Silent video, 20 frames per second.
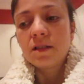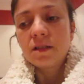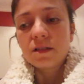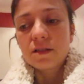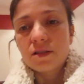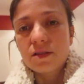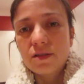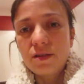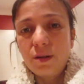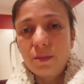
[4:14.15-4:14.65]

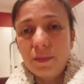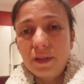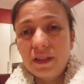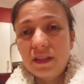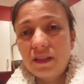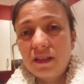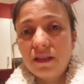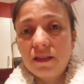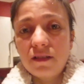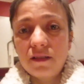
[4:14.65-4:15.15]

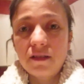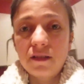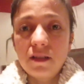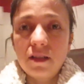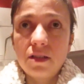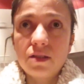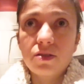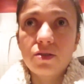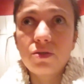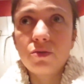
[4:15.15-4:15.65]
stomach
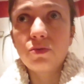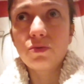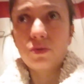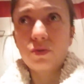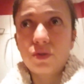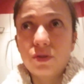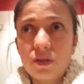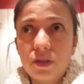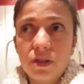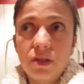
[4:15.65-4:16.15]

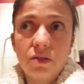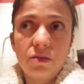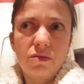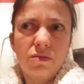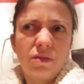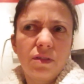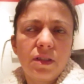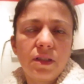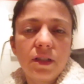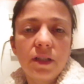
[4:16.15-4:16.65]
issues, you
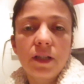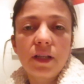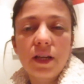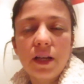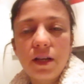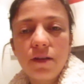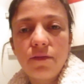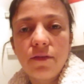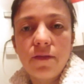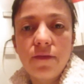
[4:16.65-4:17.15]
know, that it
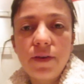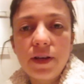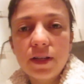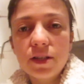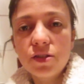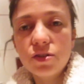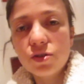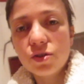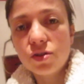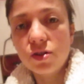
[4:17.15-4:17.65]
kind of
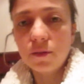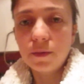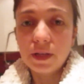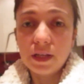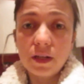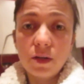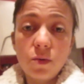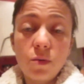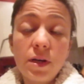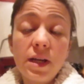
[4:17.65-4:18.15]
affects your
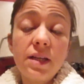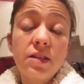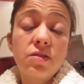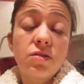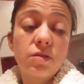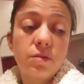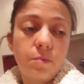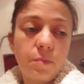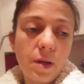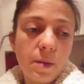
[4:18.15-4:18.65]
stomach in a way.
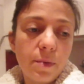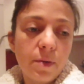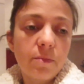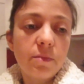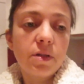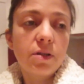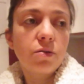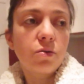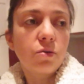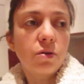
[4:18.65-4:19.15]
So
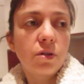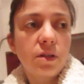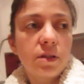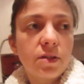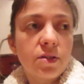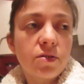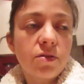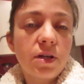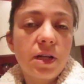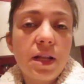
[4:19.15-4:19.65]
peppermint oil
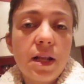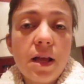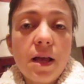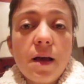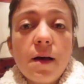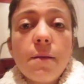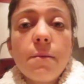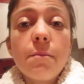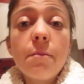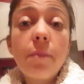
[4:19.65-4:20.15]
is great,
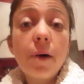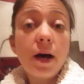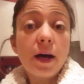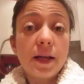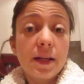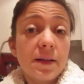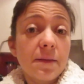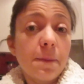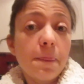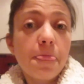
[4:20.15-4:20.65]

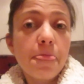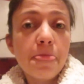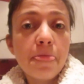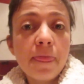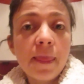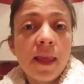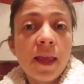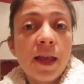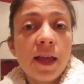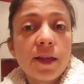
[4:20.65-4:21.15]
but
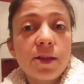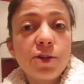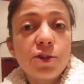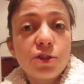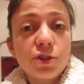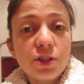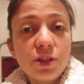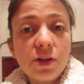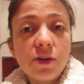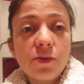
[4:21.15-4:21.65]
you
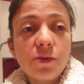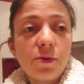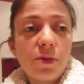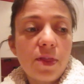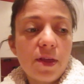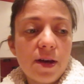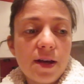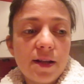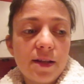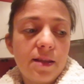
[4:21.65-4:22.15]
should know
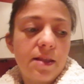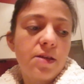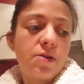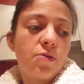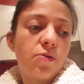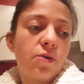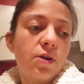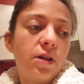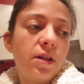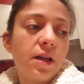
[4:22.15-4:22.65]
that the
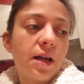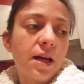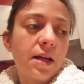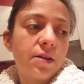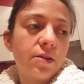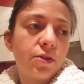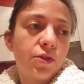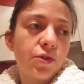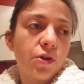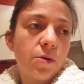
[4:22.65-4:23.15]
oil
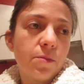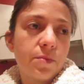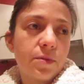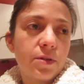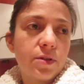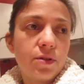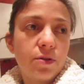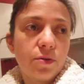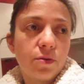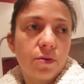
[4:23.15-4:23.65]
kind of
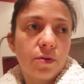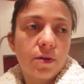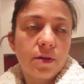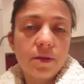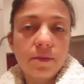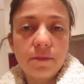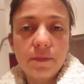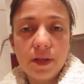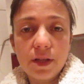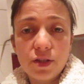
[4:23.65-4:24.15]
drops
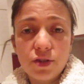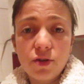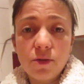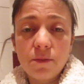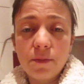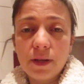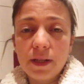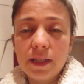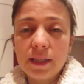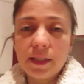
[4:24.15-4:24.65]
your, makes
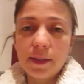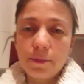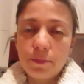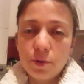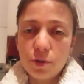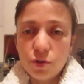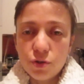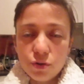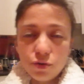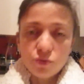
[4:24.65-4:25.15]
your body
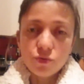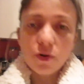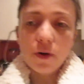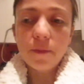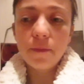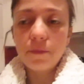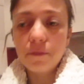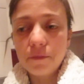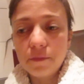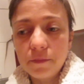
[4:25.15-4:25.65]
temperature
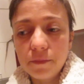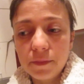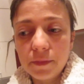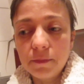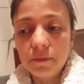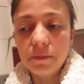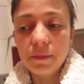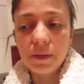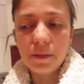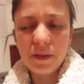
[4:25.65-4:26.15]
drop,
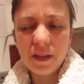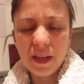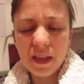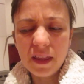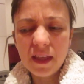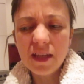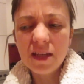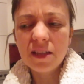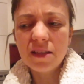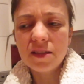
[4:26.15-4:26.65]
maybe, I
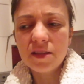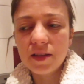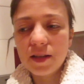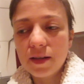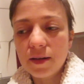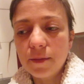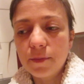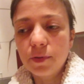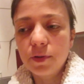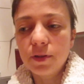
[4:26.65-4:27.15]
think it's a
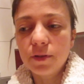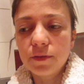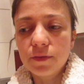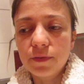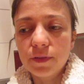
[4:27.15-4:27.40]
couple